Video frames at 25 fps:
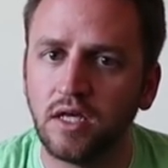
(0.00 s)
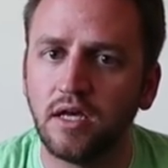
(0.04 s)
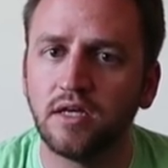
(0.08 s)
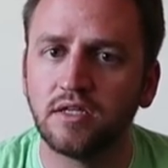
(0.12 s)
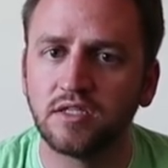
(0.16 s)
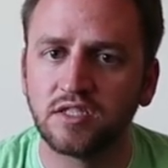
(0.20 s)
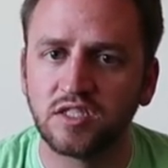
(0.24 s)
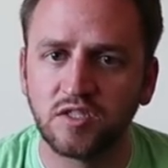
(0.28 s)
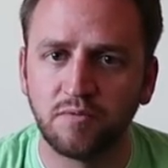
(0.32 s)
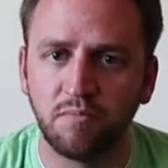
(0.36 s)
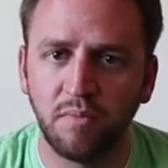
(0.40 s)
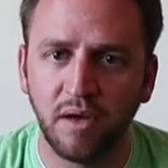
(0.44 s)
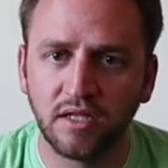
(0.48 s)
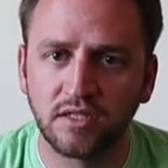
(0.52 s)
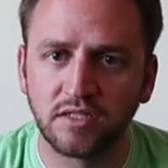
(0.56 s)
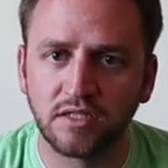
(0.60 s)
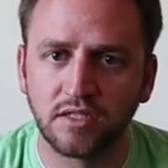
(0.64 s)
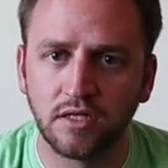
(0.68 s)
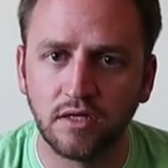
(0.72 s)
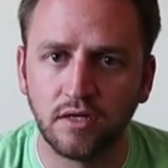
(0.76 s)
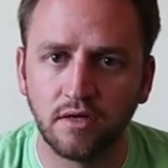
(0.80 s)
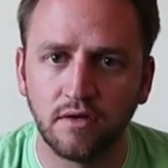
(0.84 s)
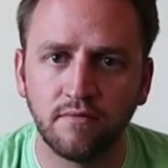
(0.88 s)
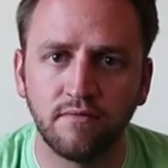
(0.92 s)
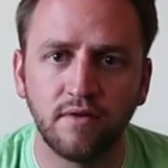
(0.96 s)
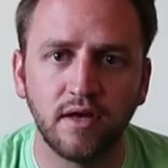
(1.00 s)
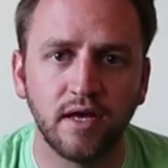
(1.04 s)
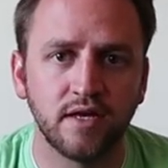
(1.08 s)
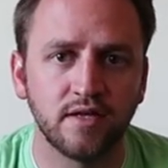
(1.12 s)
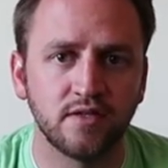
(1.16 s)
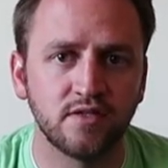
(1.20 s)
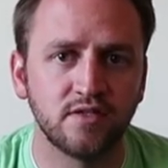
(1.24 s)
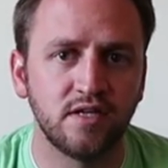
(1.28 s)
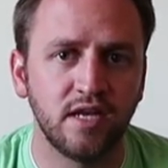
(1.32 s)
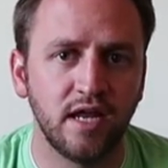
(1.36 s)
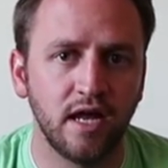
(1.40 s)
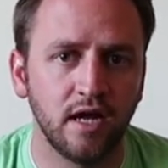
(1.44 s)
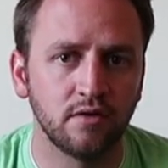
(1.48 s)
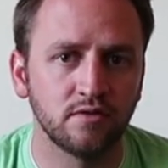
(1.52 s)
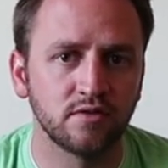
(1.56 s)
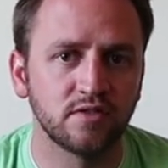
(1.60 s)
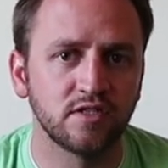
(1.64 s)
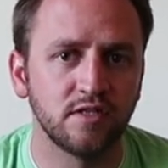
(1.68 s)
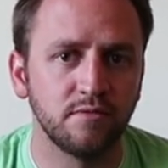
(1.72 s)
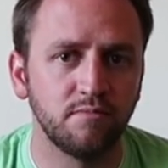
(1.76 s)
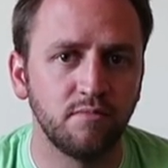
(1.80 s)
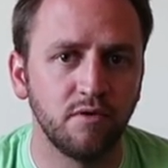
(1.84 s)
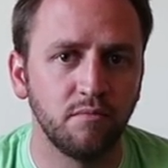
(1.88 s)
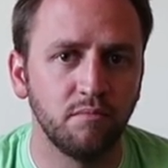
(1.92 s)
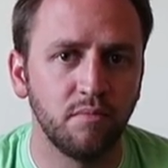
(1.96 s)
expensive as down
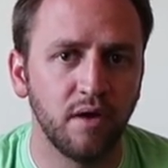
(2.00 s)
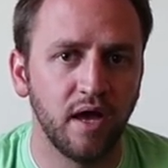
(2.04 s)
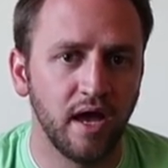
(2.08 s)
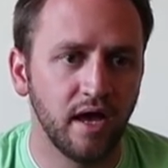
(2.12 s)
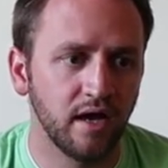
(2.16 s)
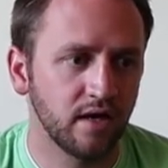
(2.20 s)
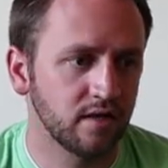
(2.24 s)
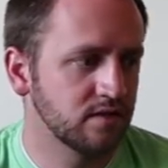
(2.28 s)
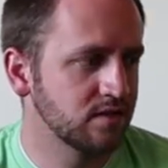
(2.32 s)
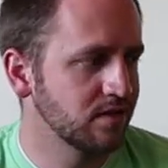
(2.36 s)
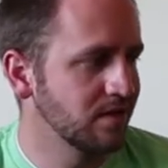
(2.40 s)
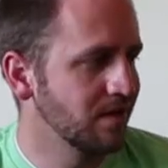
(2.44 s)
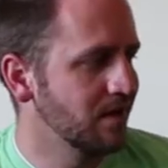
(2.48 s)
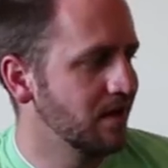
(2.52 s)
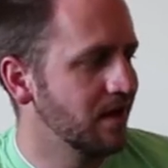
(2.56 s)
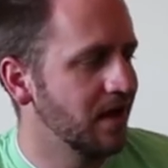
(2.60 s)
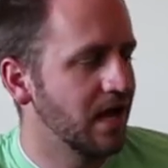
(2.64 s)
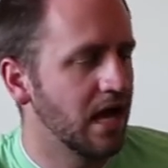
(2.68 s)
sleeping bags.